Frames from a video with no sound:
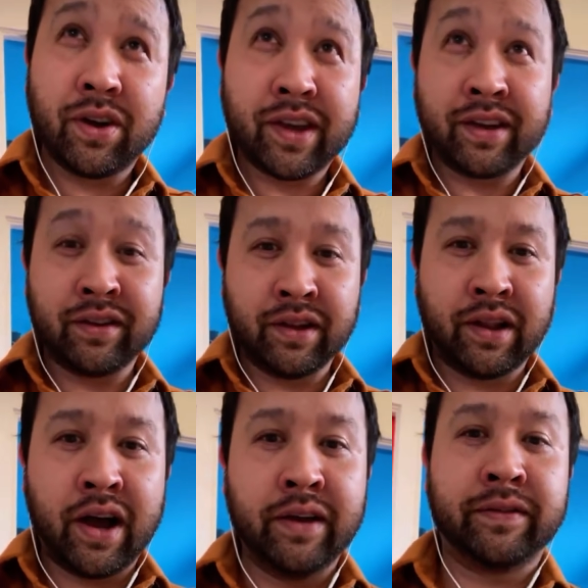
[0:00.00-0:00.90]
Choking on
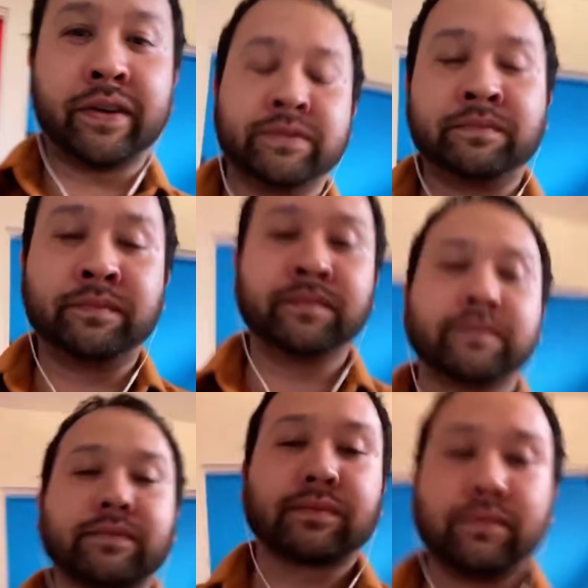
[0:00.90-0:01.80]
the live.
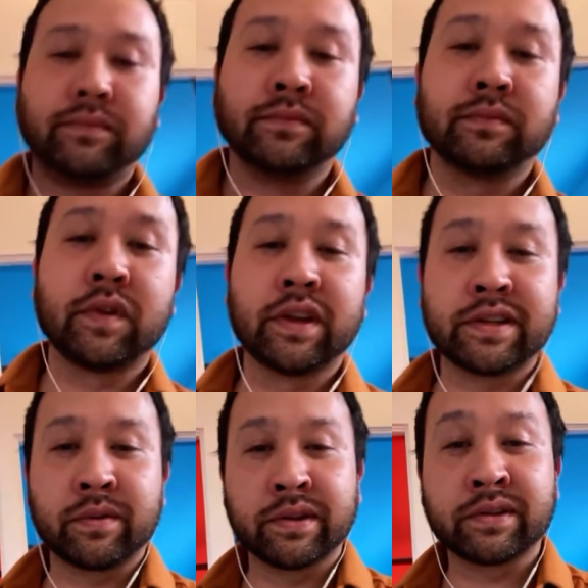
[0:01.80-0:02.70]

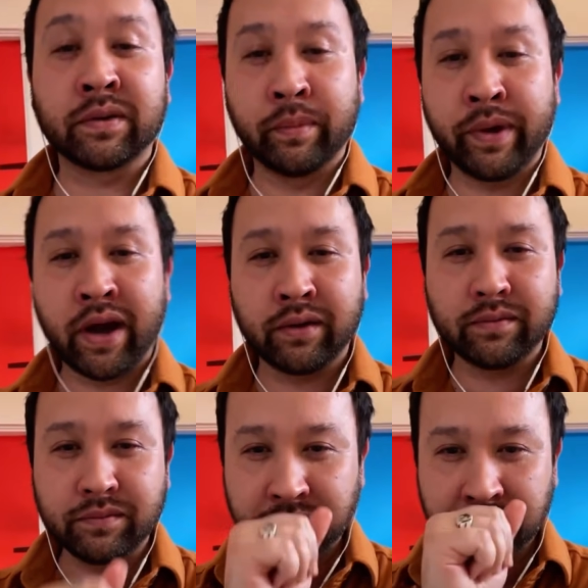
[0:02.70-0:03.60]
That's what it's all about.